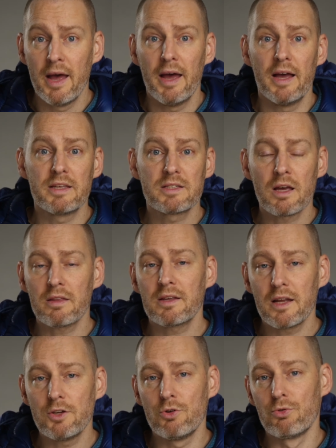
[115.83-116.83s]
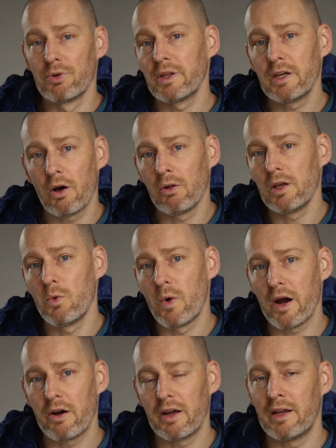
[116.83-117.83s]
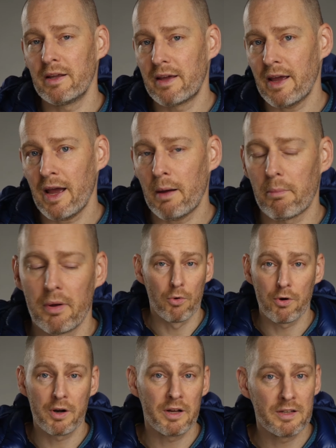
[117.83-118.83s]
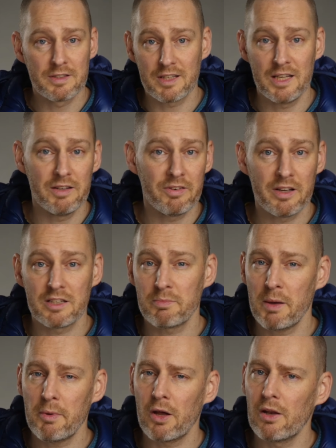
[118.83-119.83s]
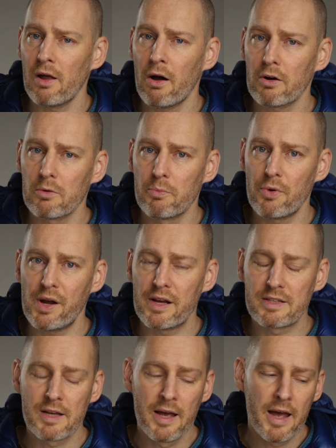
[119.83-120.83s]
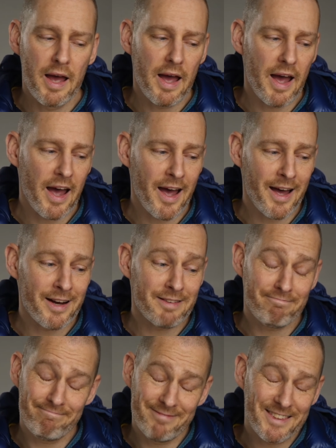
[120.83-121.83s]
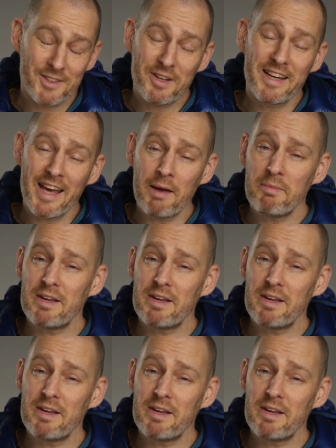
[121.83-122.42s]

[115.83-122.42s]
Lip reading: It's something that you really only wear in camp, mornings, evenings, maybe on longer breaks, and so it can be